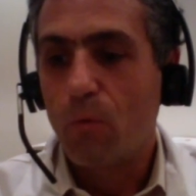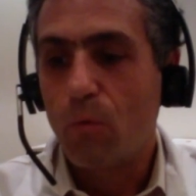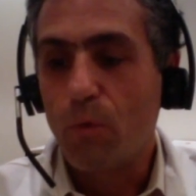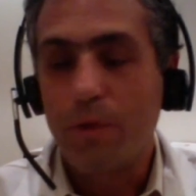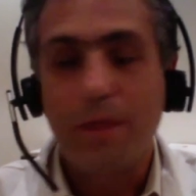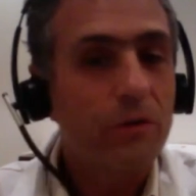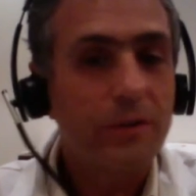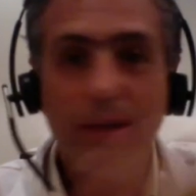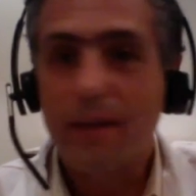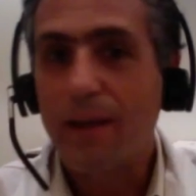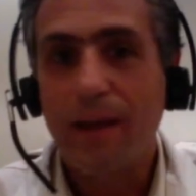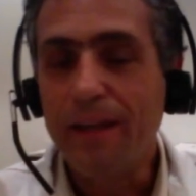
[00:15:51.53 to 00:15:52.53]
without
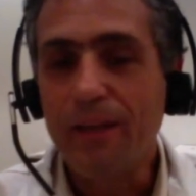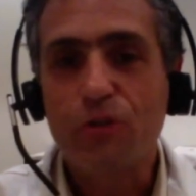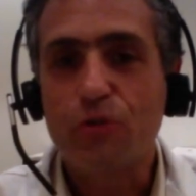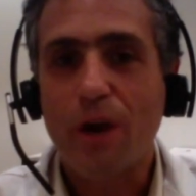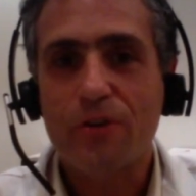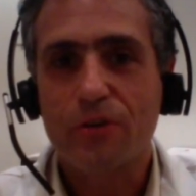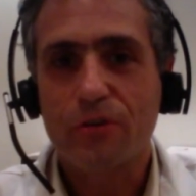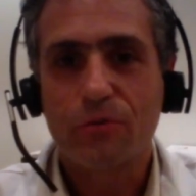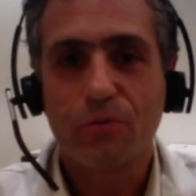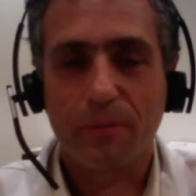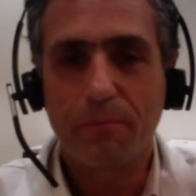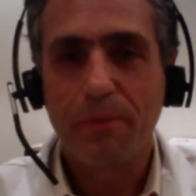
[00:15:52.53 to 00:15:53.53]
any instructions
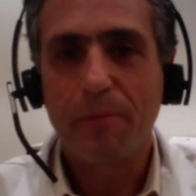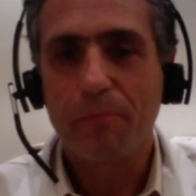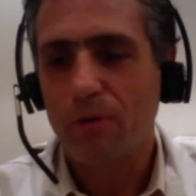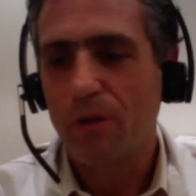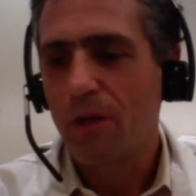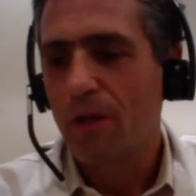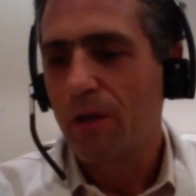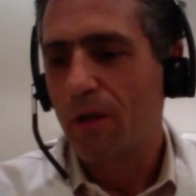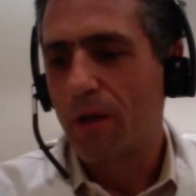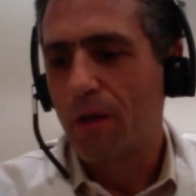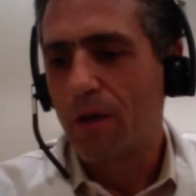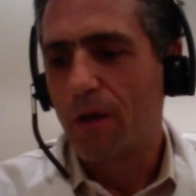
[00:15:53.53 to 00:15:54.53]
to the people
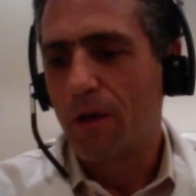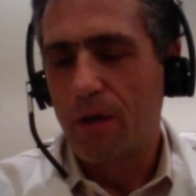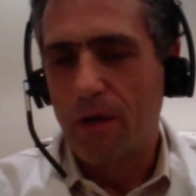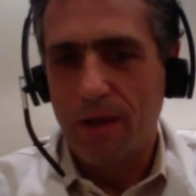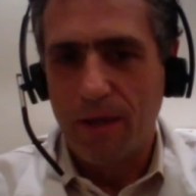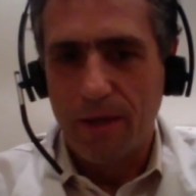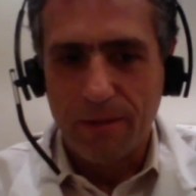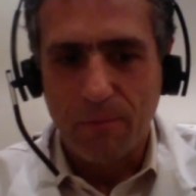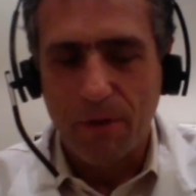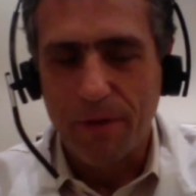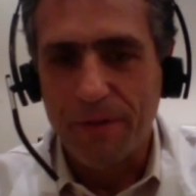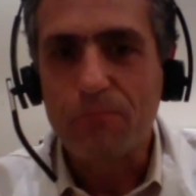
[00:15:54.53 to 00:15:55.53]

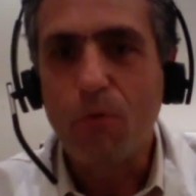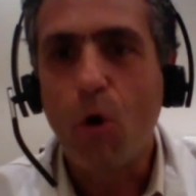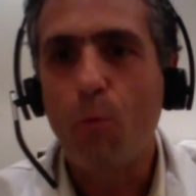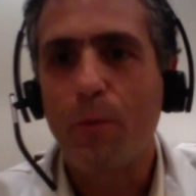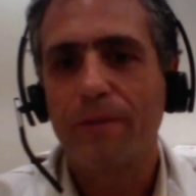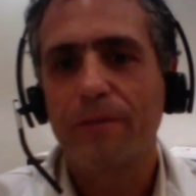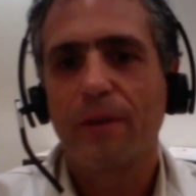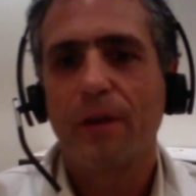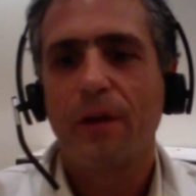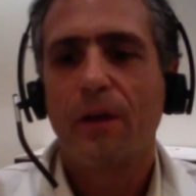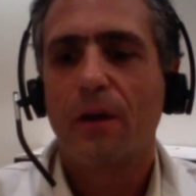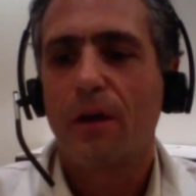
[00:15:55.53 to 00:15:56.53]
in this moment,
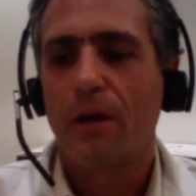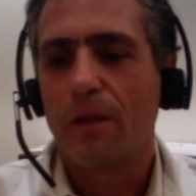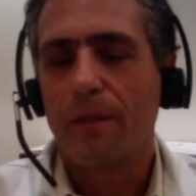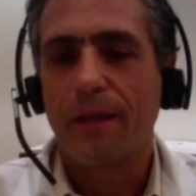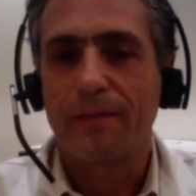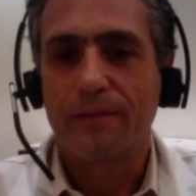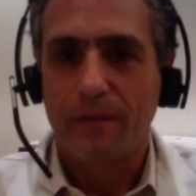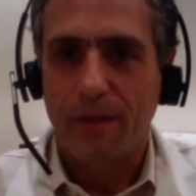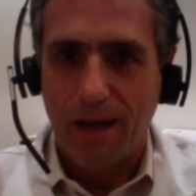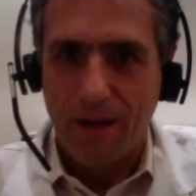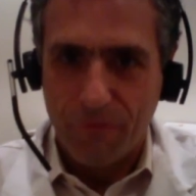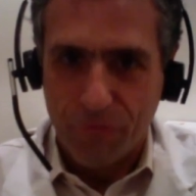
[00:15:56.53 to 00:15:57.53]
that
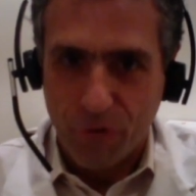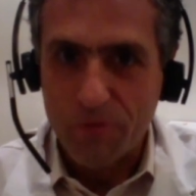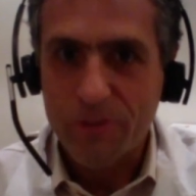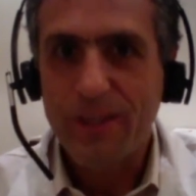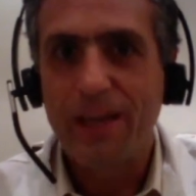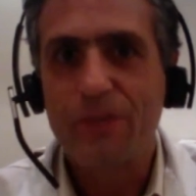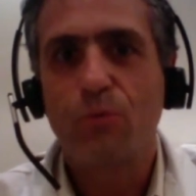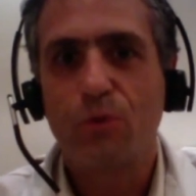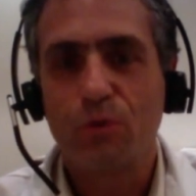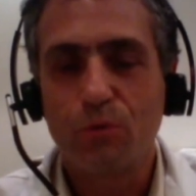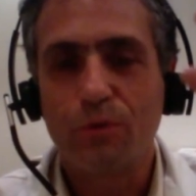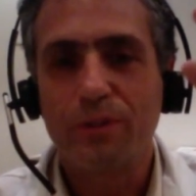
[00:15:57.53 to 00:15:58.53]
from stage we're
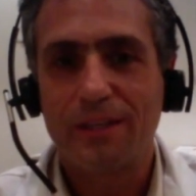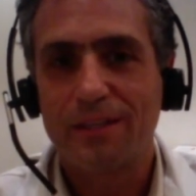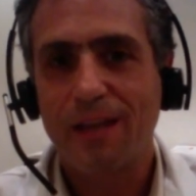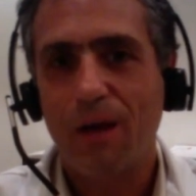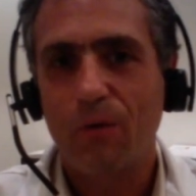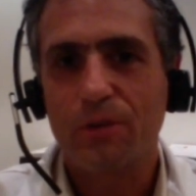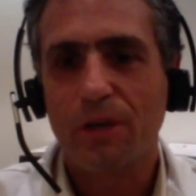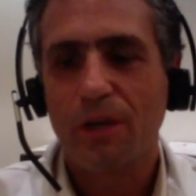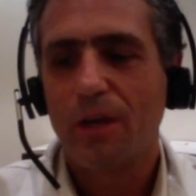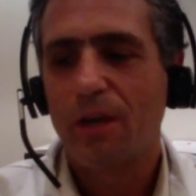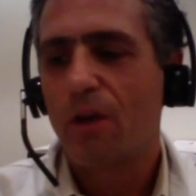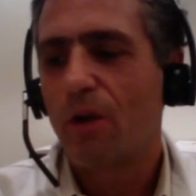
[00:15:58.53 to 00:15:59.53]
doing the sound,
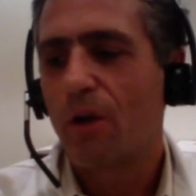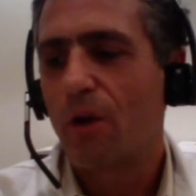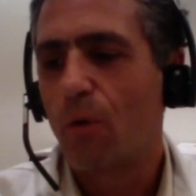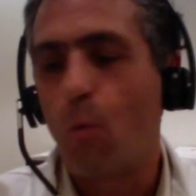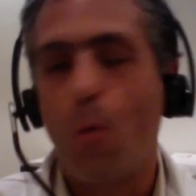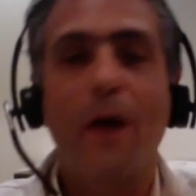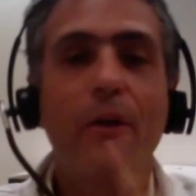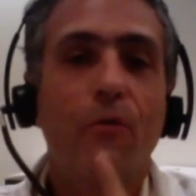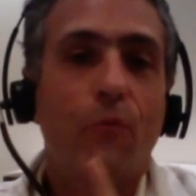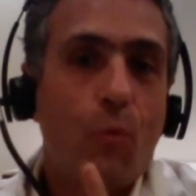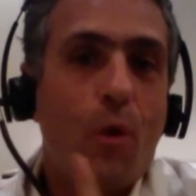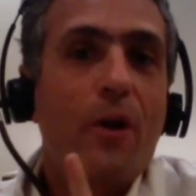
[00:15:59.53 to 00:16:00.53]
one
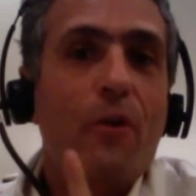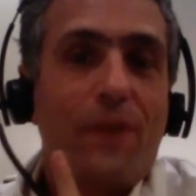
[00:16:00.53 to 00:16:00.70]
of